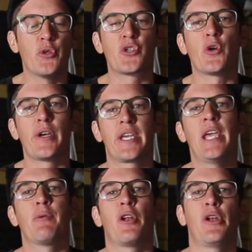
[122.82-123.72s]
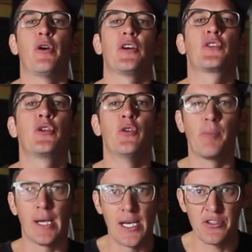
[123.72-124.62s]
do is try and keep it in a nice
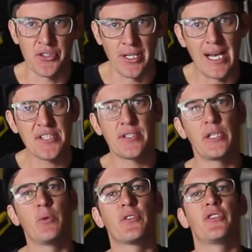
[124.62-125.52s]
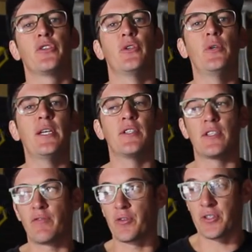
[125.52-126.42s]
cool place because the last thing you want to do is
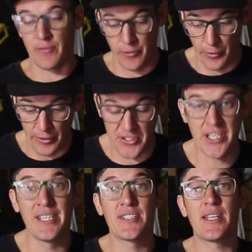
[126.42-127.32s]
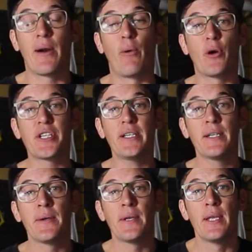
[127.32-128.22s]
it for, for the skin to start
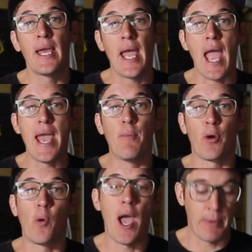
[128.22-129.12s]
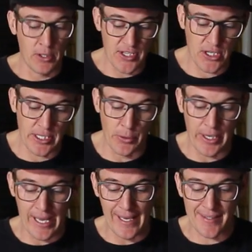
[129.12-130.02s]
rotting. And what will happen is actually you'll
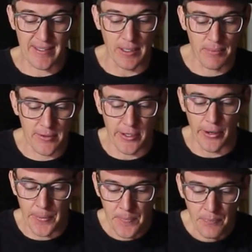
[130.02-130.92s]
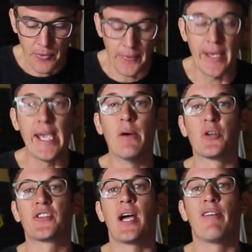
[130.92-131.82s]
get hair slip, so the hair
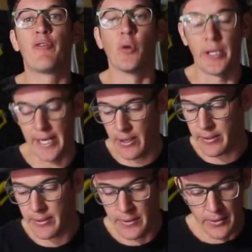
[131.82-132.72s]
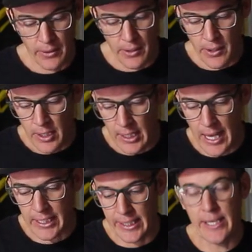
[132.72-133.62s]
will start falling out.
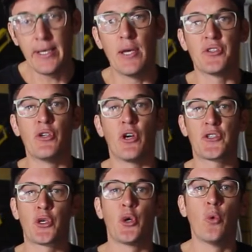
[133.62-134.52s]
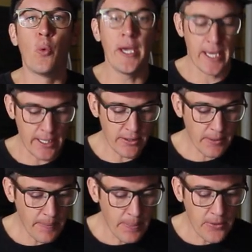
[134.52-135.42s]
Luckily, it was a nice cool
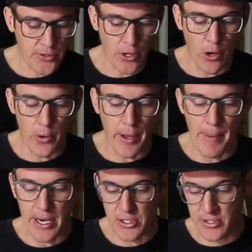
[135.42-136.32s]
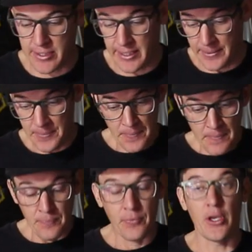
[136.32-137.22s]
weekend, so it managed to,
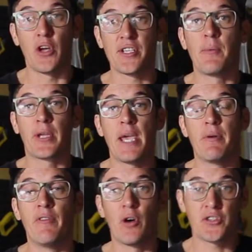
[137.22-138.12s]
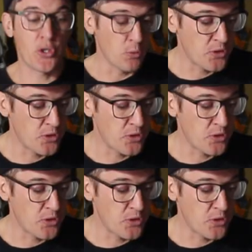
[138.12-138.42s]
you know, I was able to keep it in a nice cool